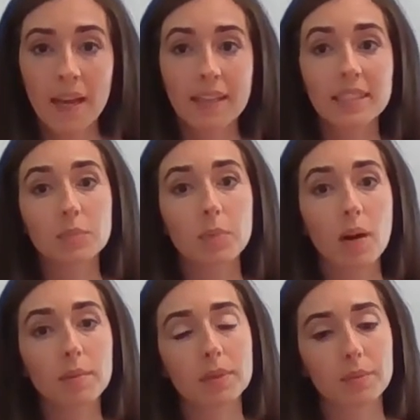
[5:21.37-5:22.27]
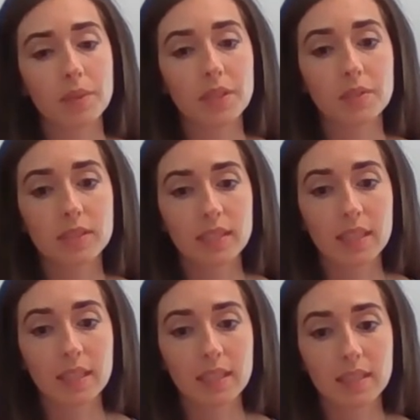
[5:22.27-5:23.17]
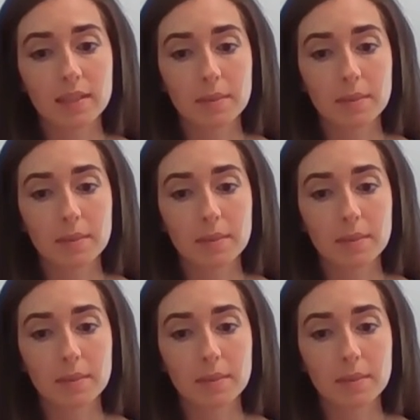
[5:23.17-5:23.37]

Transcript: And that's probably when you see